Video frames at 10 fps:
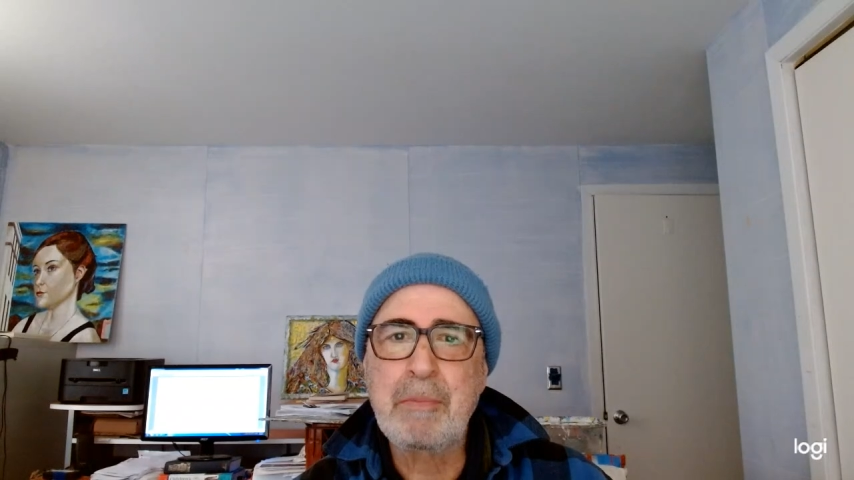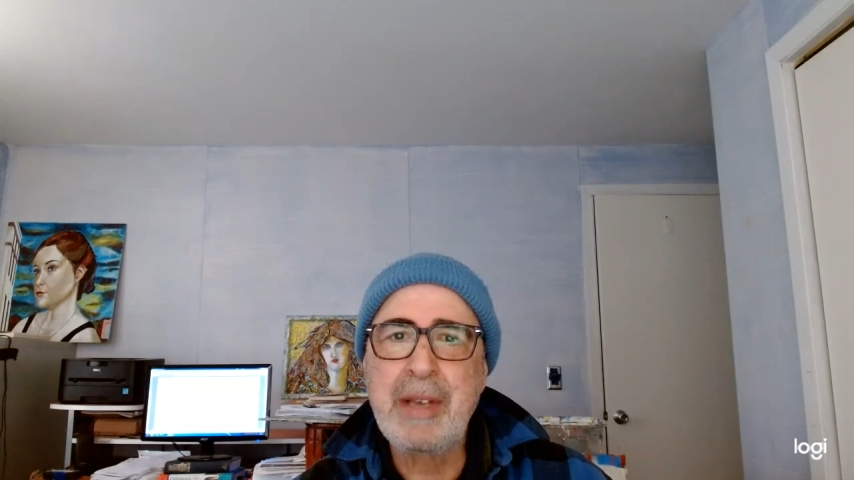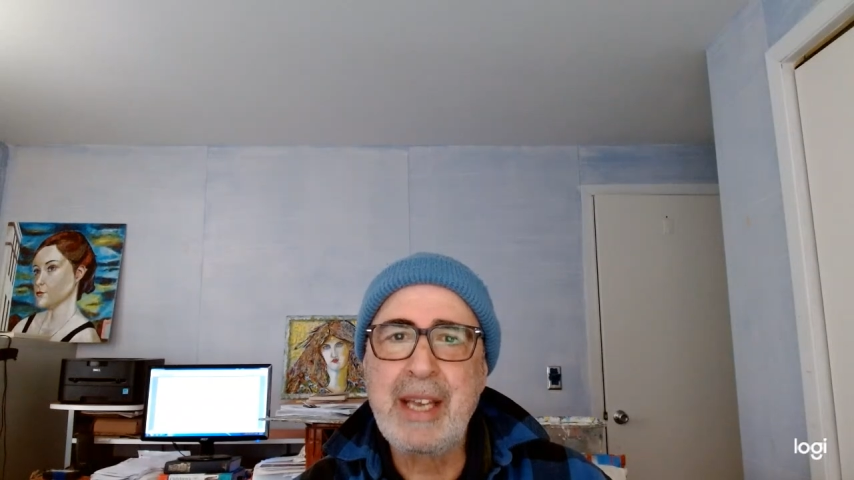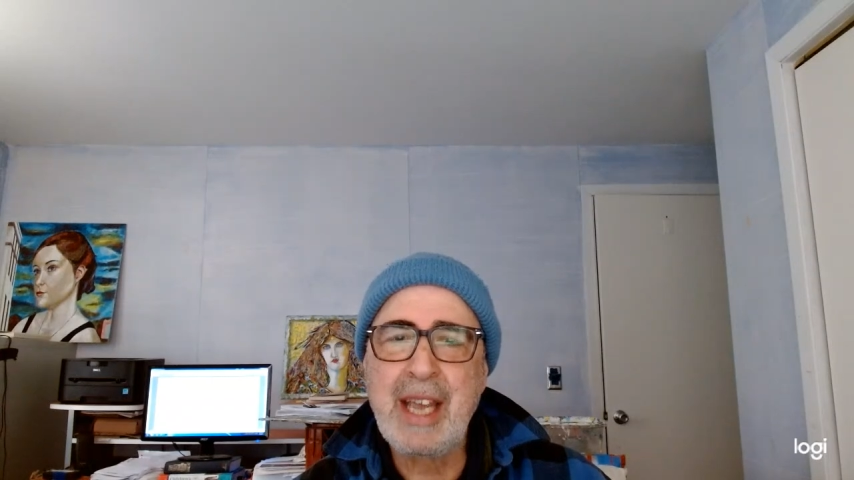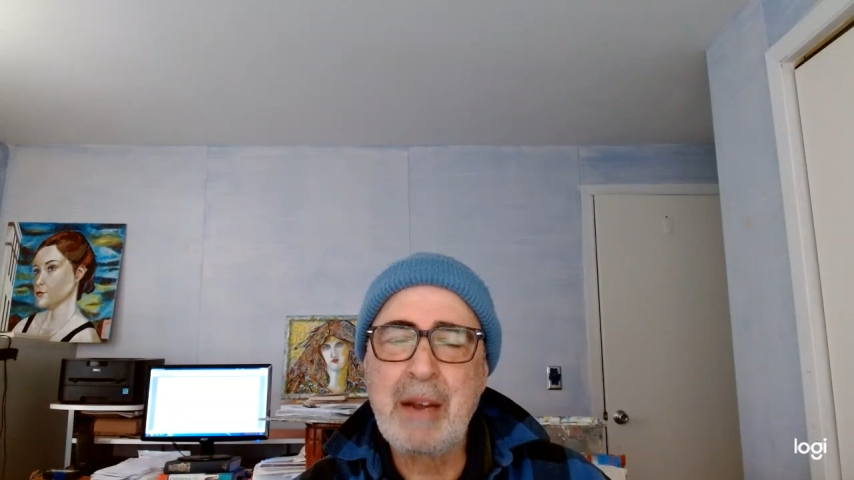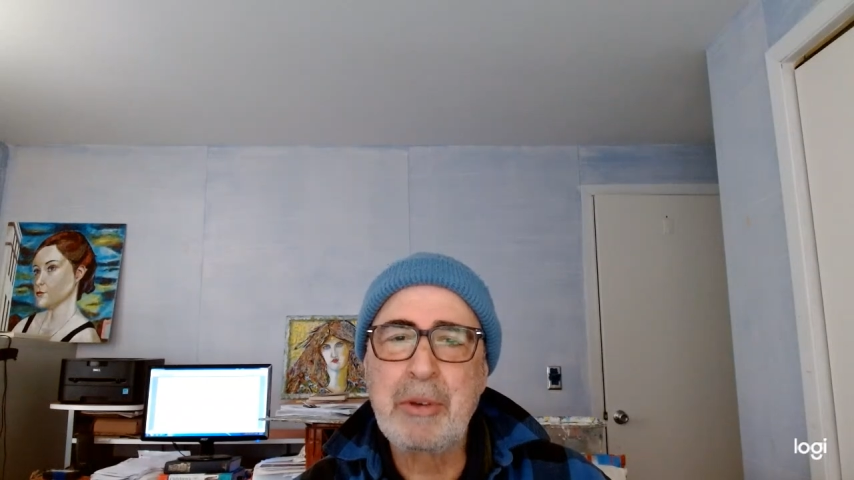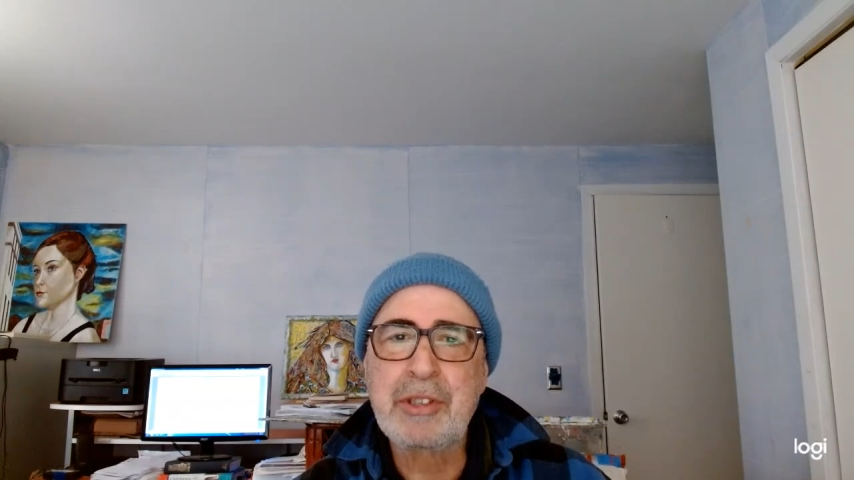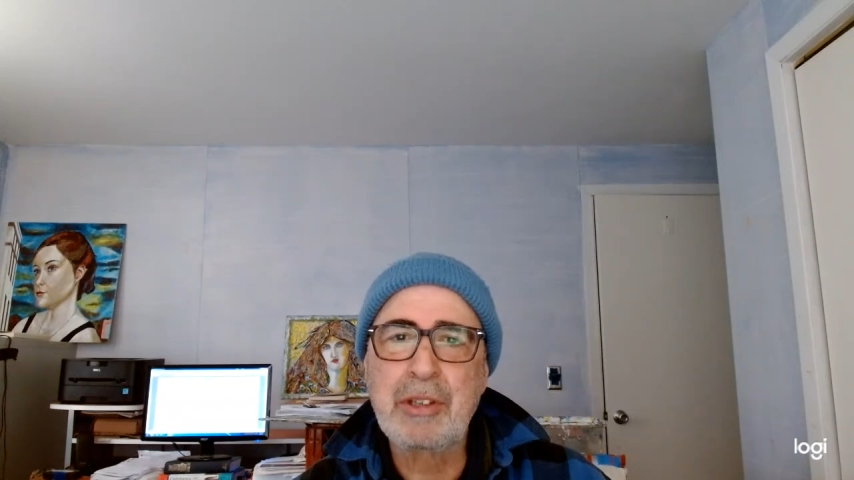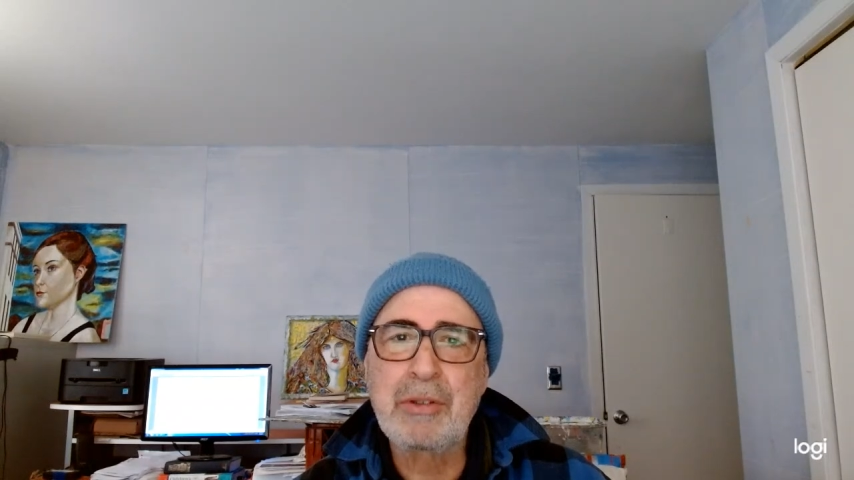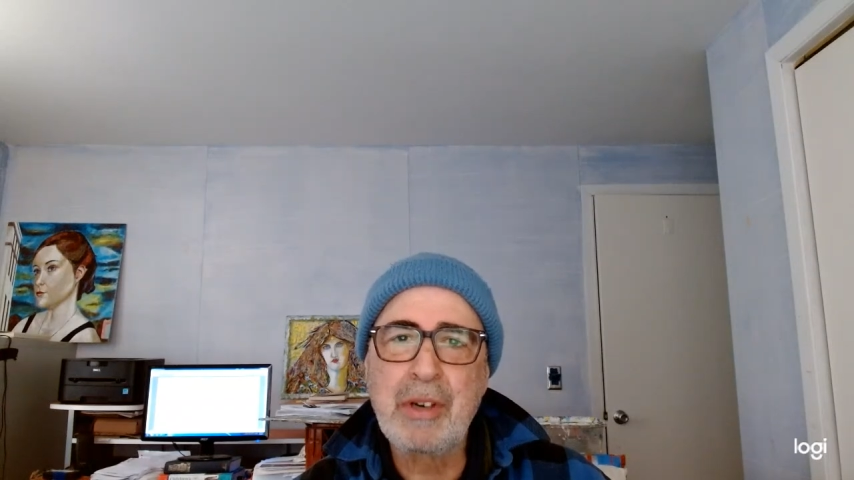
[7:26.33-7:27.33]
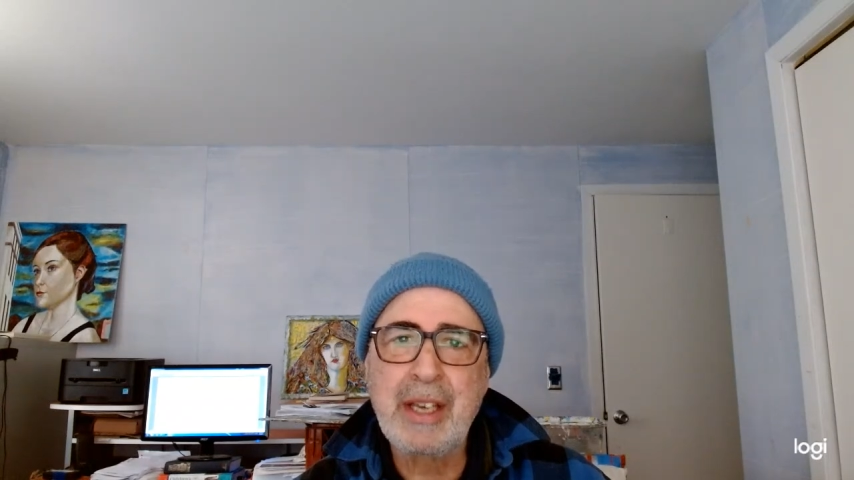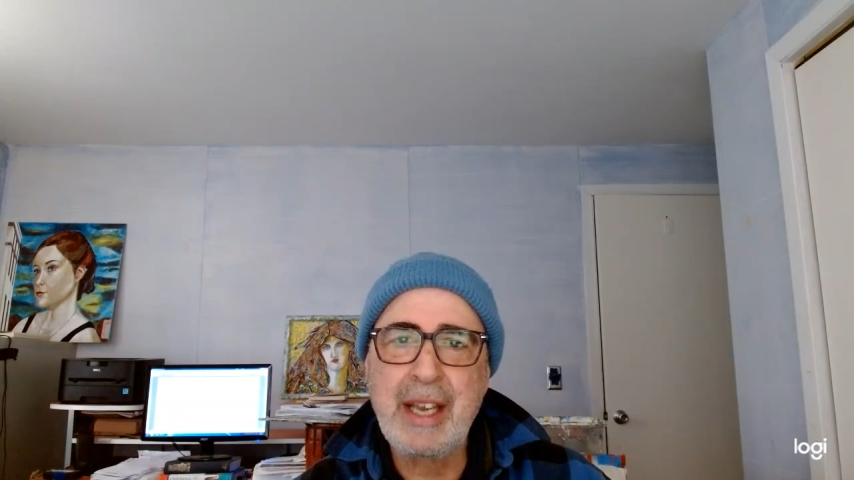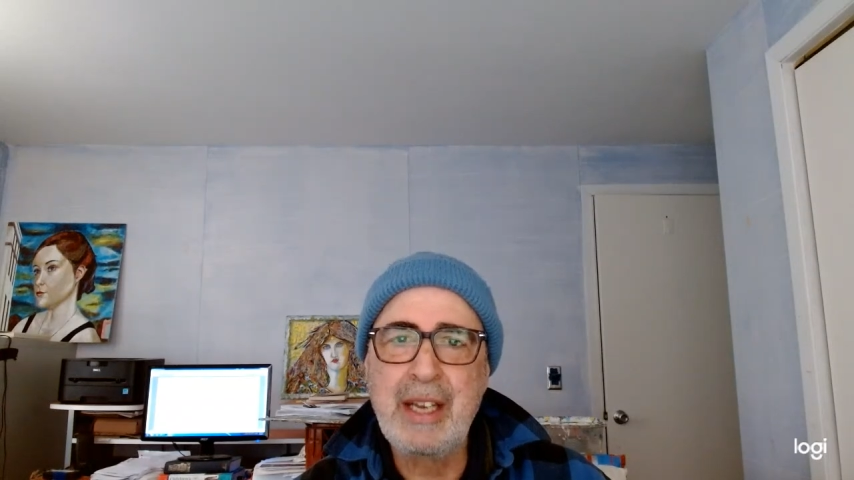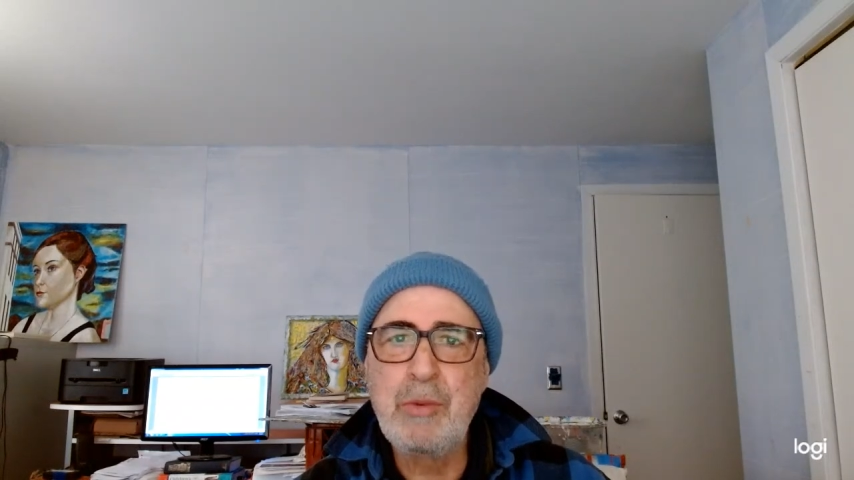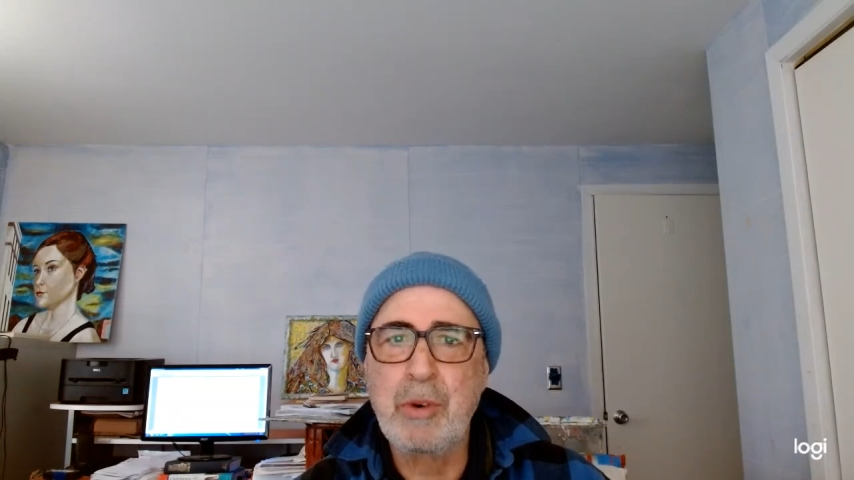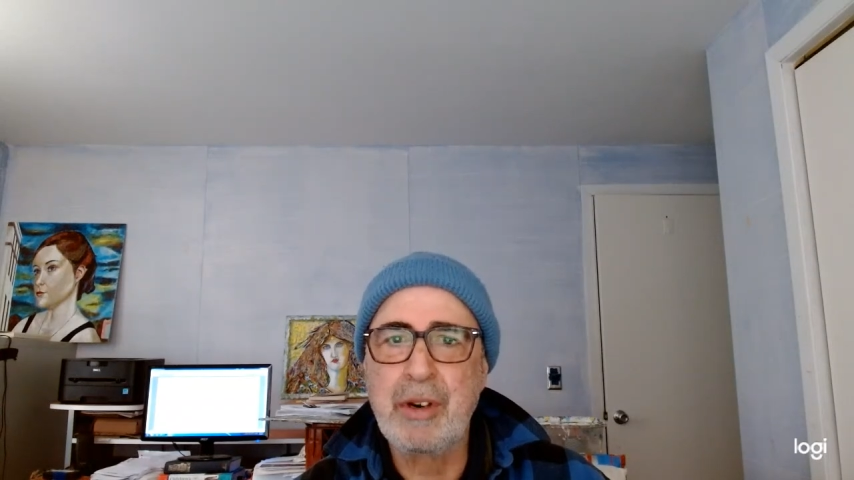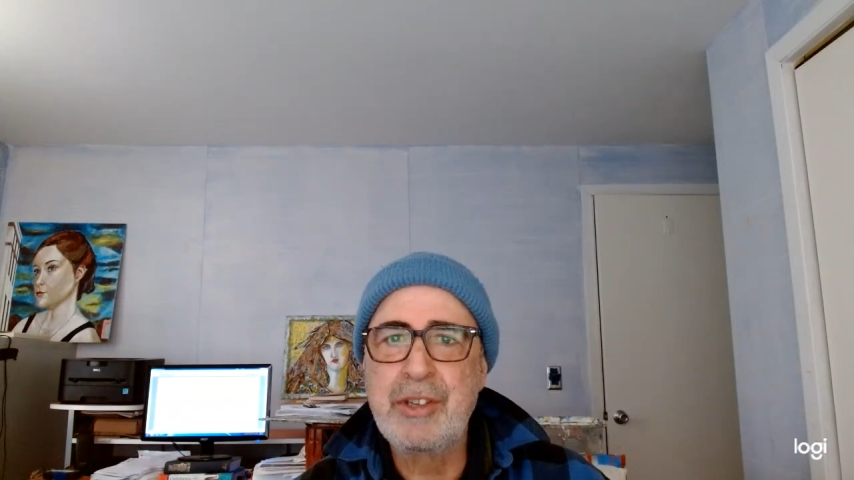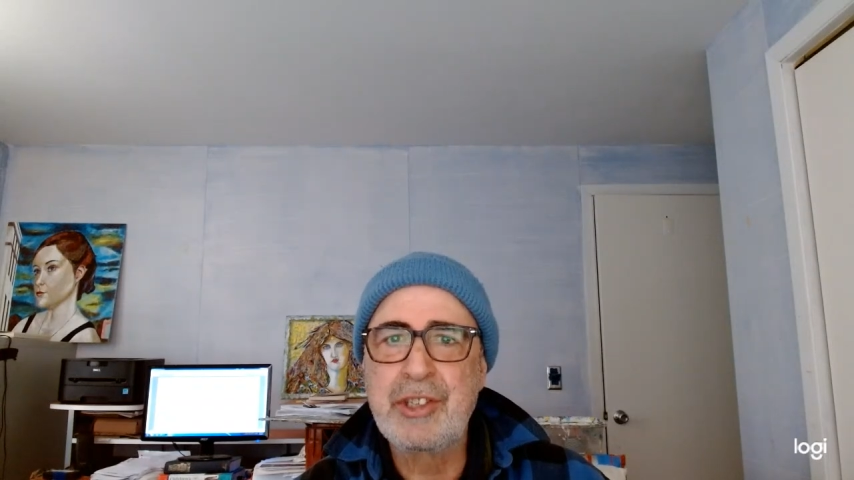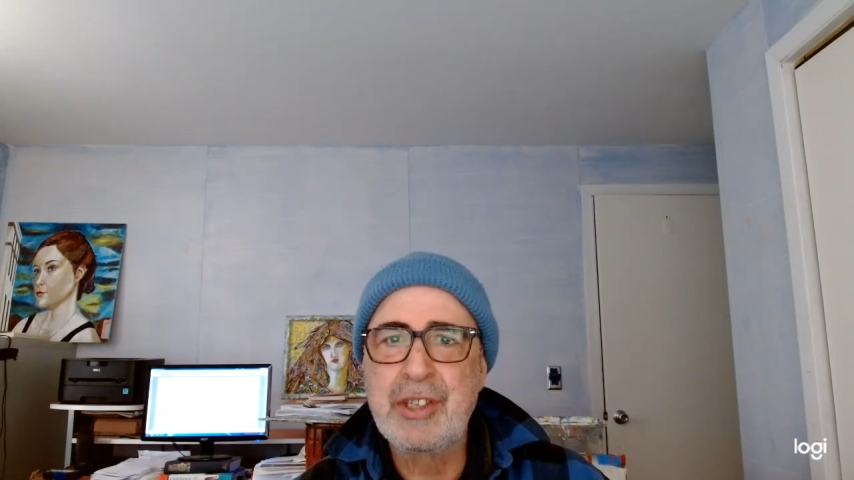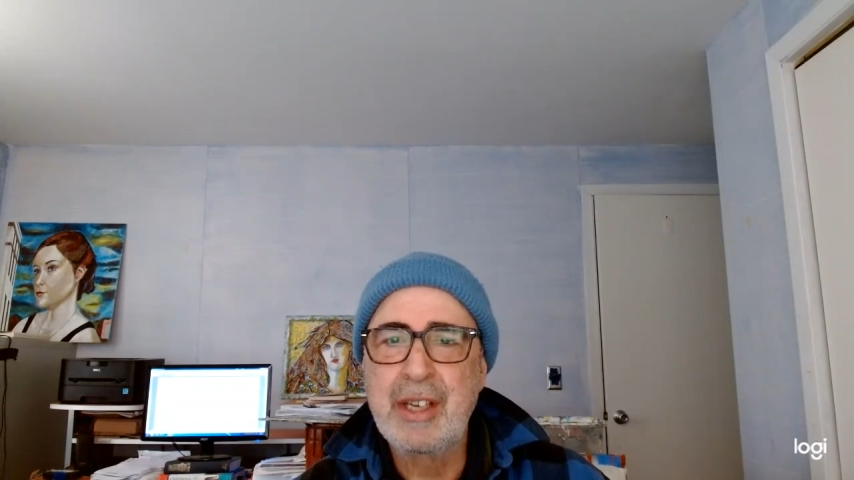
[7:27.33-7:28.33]
being able to look
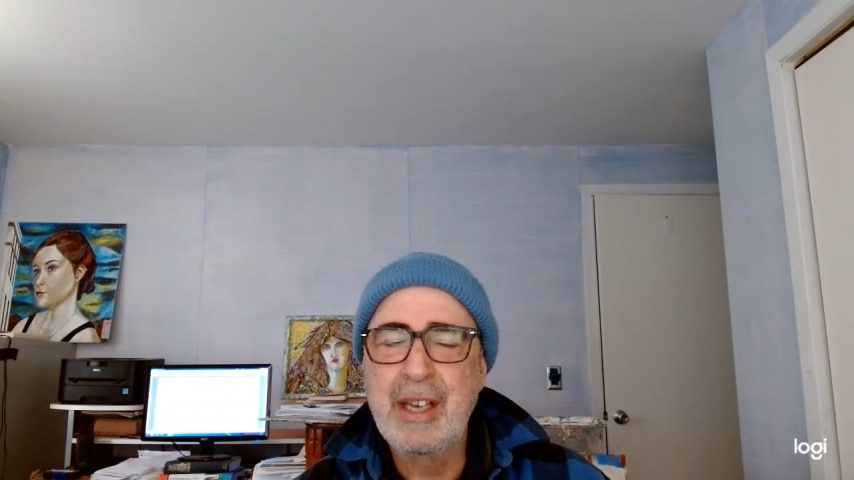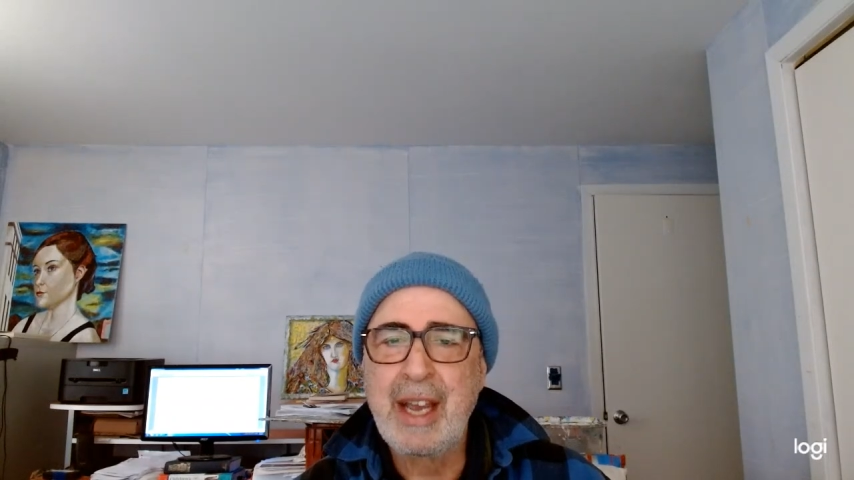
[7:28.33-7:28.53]
inwards